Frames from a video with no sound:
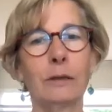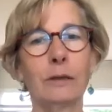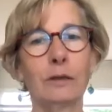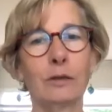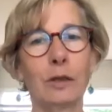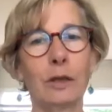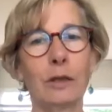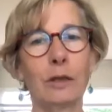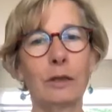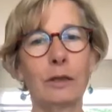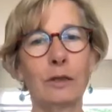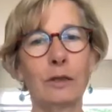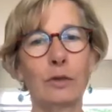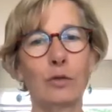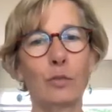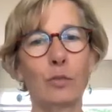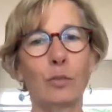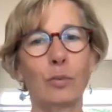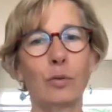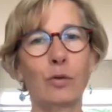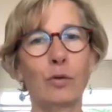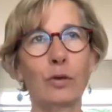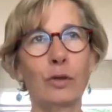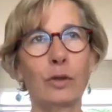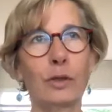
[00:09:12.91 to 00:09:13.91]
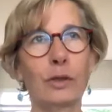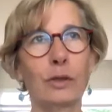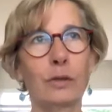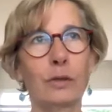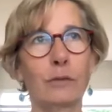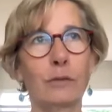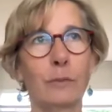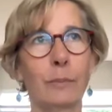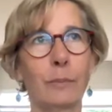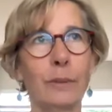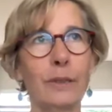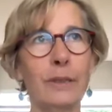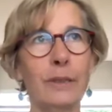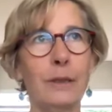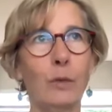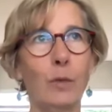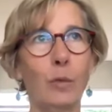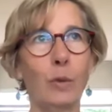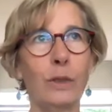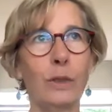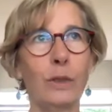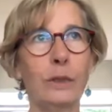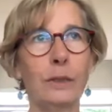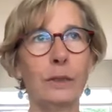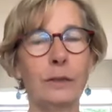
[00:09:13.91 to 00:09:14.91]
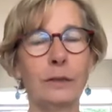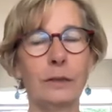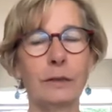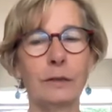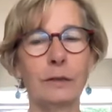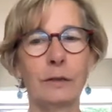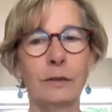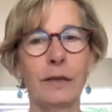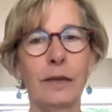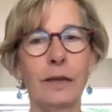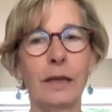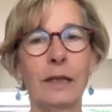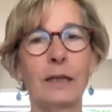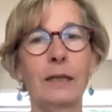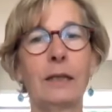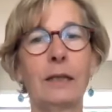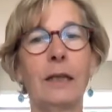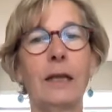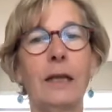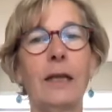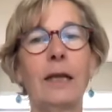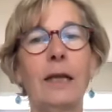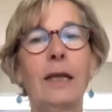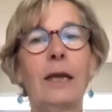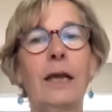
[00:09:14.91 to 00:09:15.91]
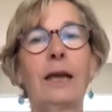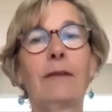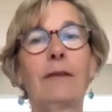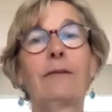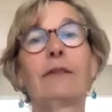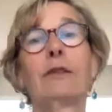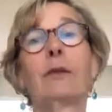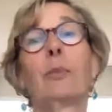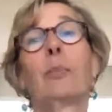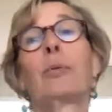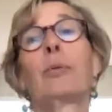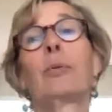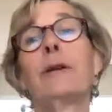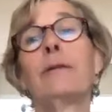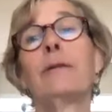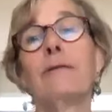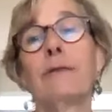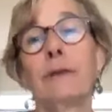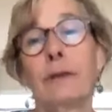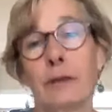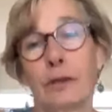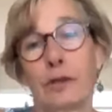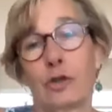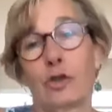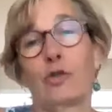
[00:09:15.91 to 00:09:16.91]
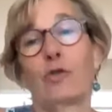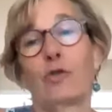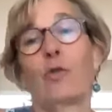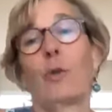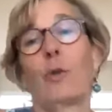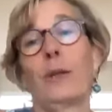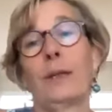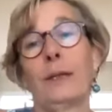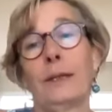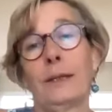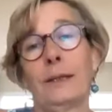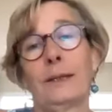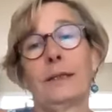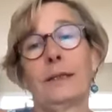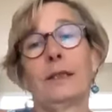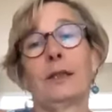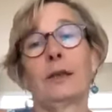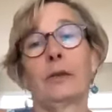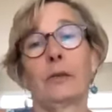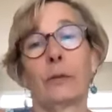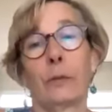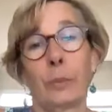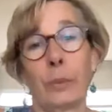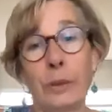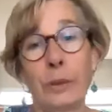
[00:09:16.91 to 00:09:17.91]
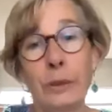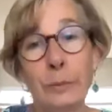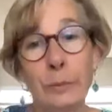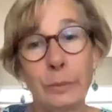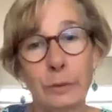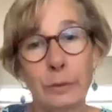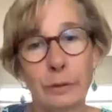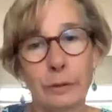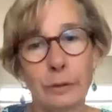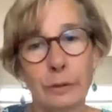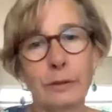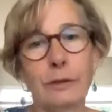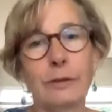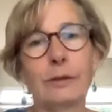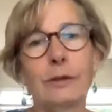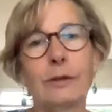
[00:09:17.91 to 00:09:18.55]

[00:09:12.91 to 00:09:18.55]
this whole process of being witnessed and having the privilege of witnessing other people,